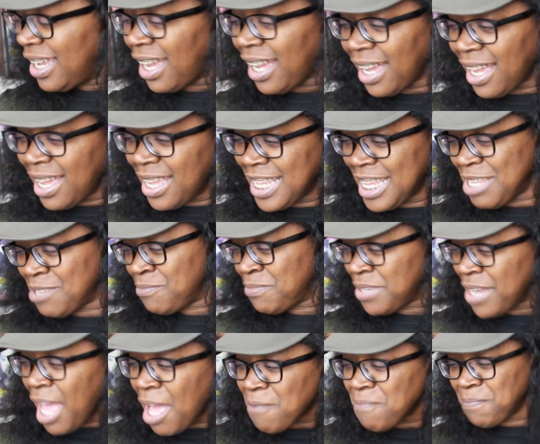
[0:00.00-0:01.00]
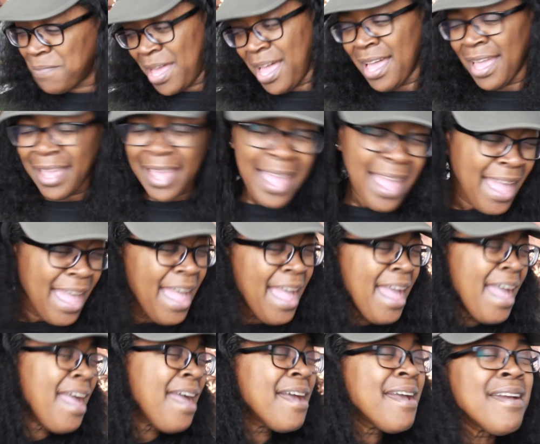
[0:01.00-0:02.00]
I am not my
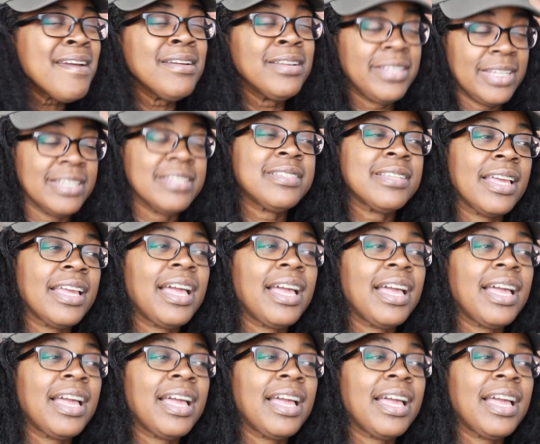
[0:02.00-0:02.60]
hair. Yes,